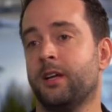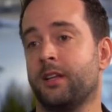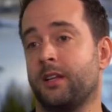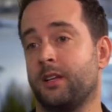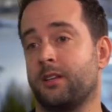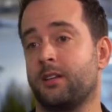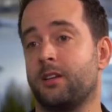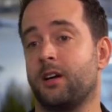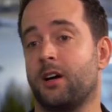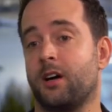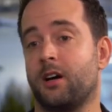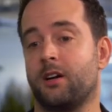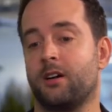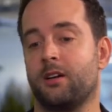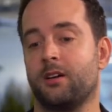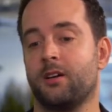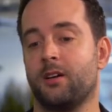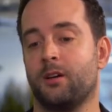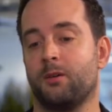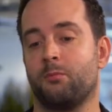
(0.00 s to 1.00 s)
that there
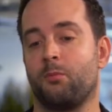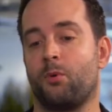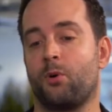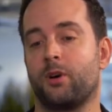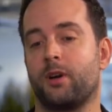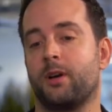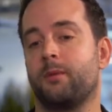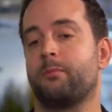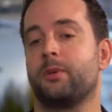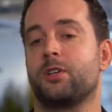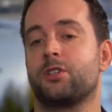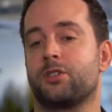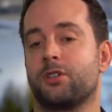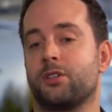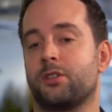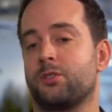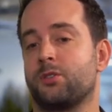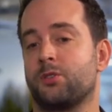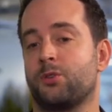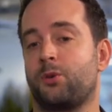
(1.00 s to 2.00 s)
are more
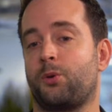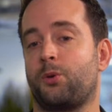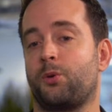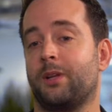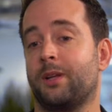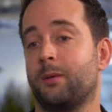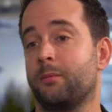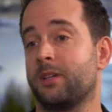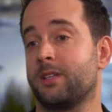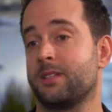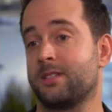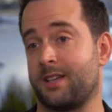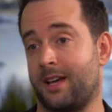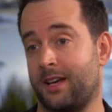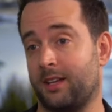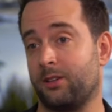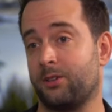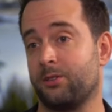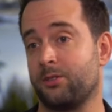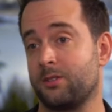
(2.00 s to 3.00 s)
ambitions to limit
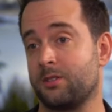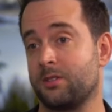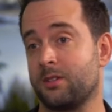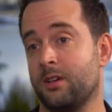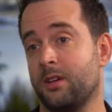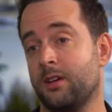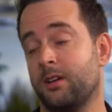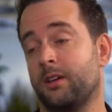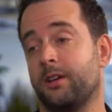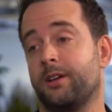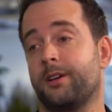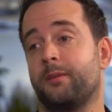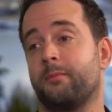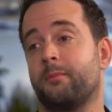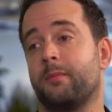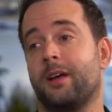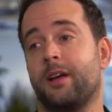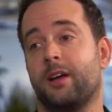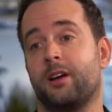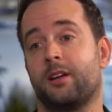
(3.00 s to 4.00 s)
silos.
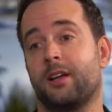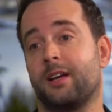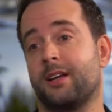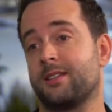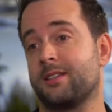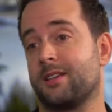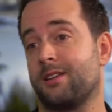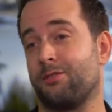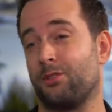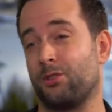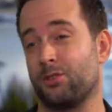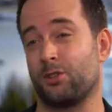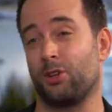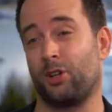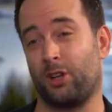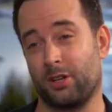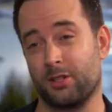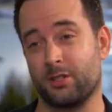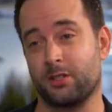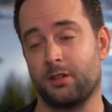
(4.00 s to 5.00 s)
Airlines have also
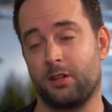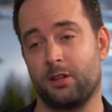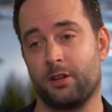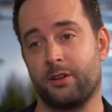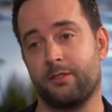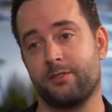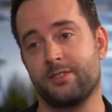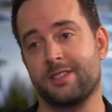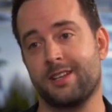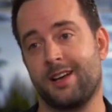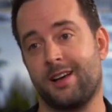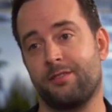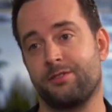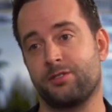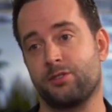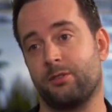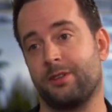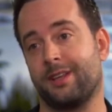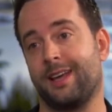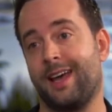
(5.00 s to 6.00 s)
lost a lot of staff,
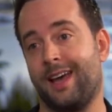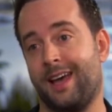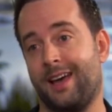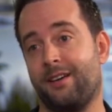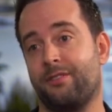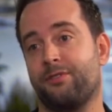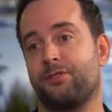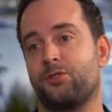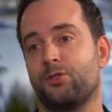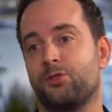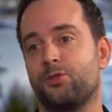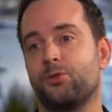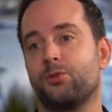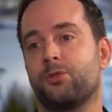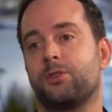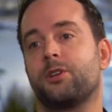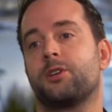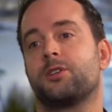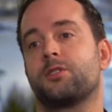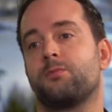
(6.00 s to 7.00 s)
so they have to do
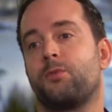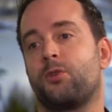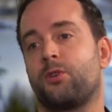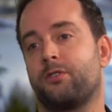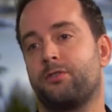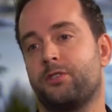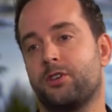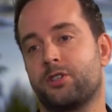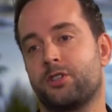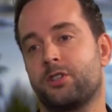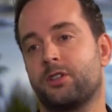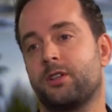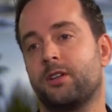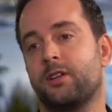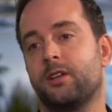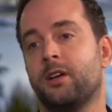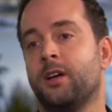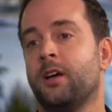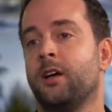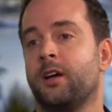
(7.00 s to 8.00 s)
things more
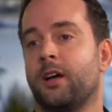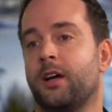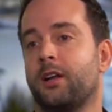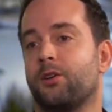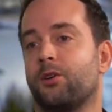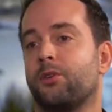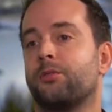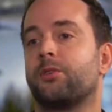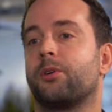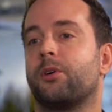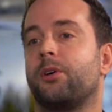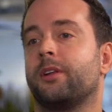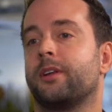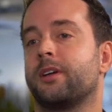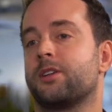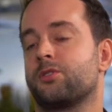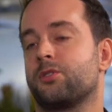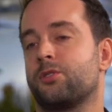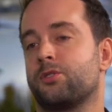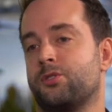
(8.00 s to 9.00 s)
efficiently. And overall,
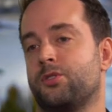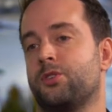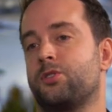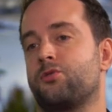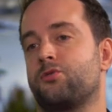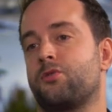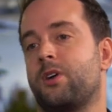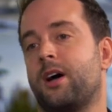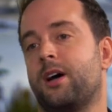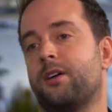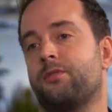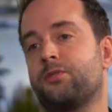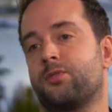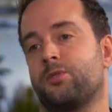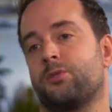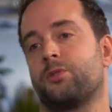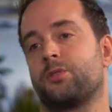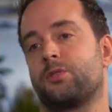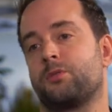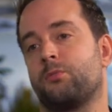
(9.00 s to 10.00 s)
there's also a drive
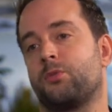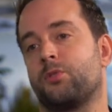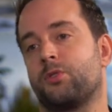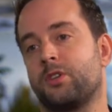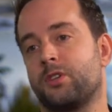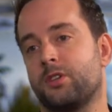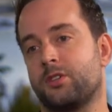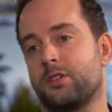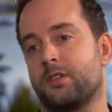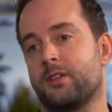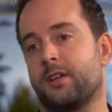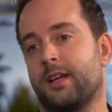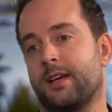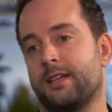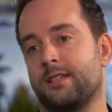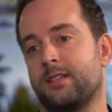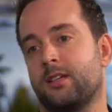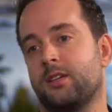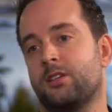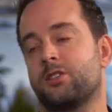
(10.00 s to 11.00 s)
towards more
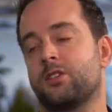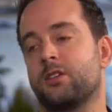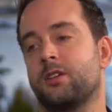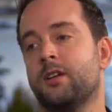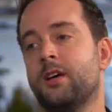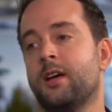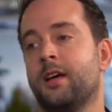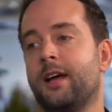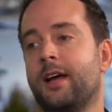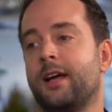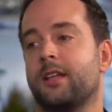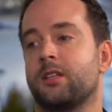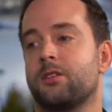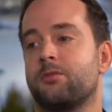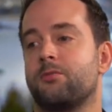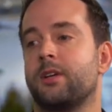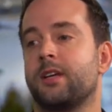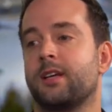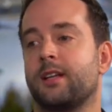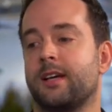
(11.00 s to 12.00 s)
digitalization and the
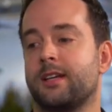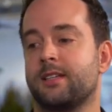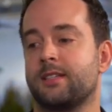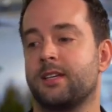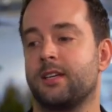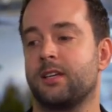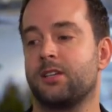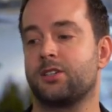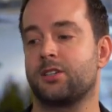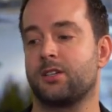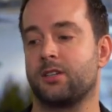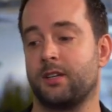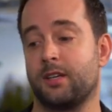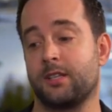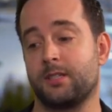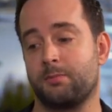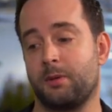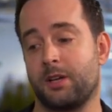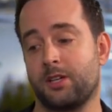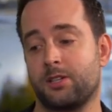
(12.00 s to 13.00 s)
realization,
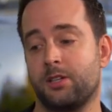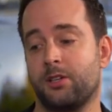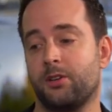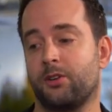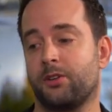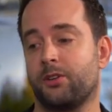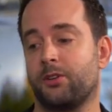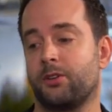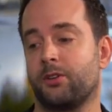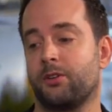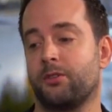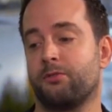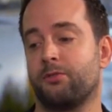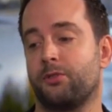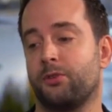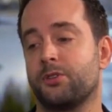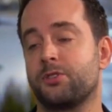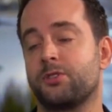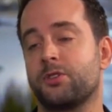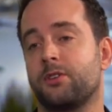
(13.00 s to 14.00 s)
especially on the
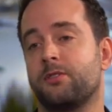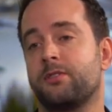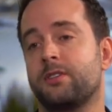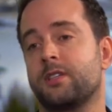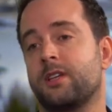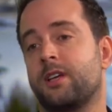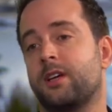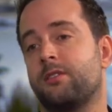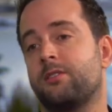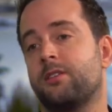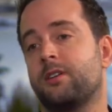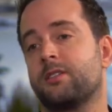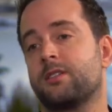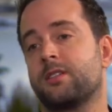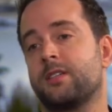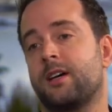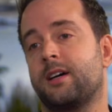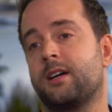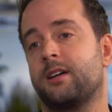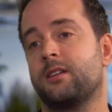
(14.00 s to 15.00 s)
full service carrier
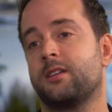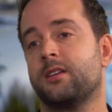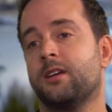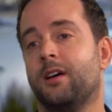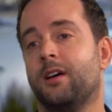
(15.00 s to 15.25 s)
side,